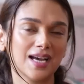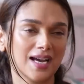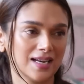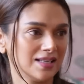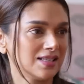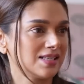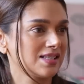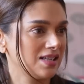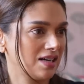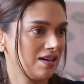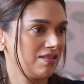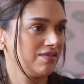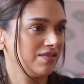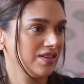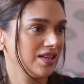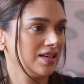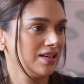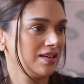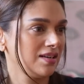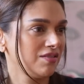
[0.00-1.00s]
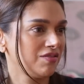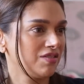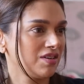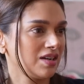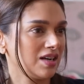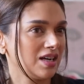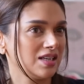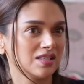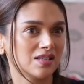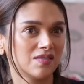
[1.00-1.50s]
that is love, and
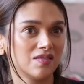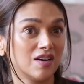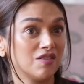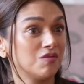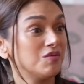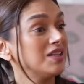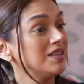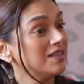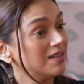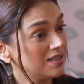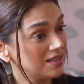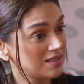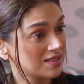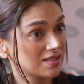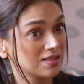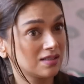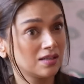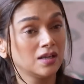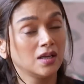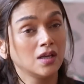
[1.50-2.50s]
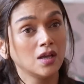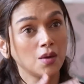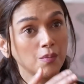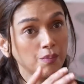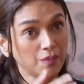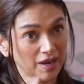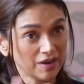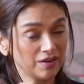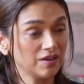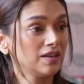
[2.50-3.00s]
different kinds of love, whether it's a
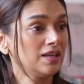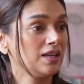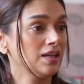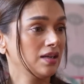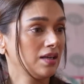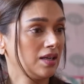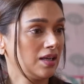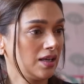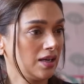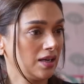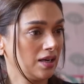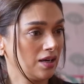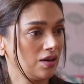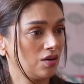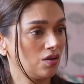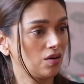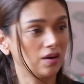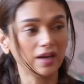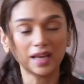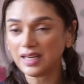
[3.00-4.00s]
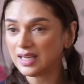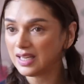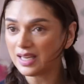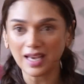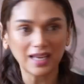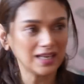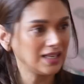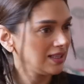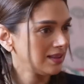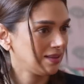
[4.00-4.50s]
parent and a kid or any
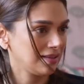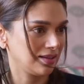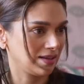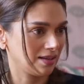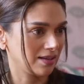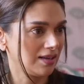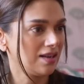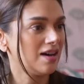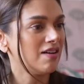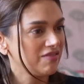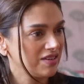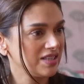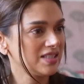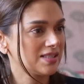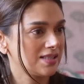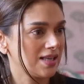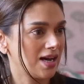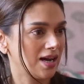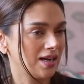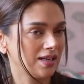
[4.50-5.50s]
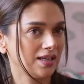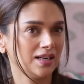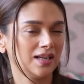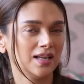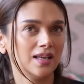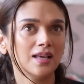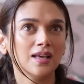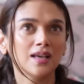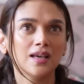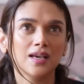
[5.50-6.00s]
anything, love is that. And
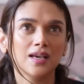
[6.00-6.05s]
I,